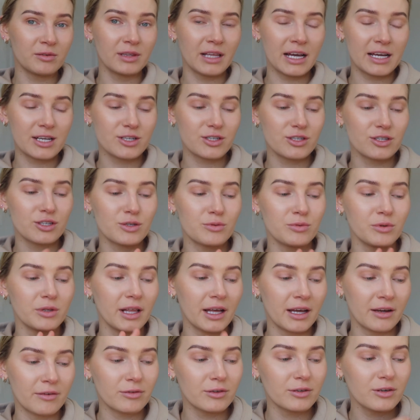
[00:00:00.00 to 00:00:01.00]
lashes you will
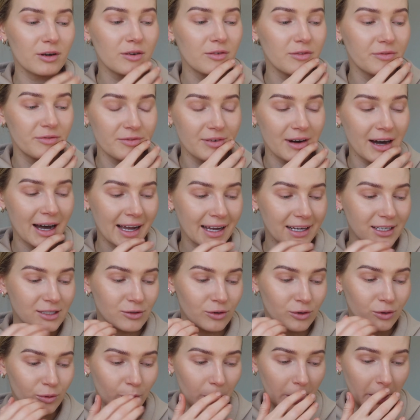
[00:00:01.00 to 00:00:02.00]
ever find
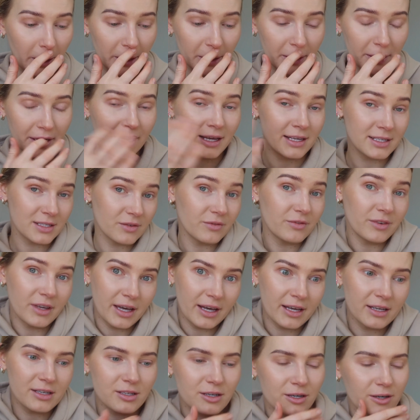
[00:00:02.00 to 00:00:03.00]
or wear as of
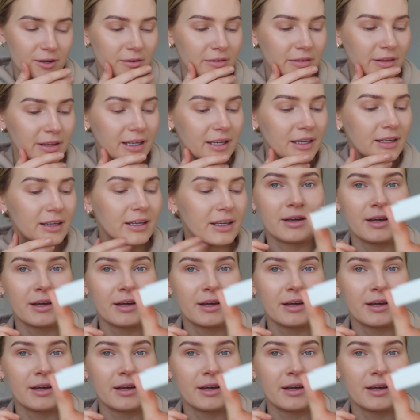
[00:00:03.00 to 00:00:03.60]
yet currently.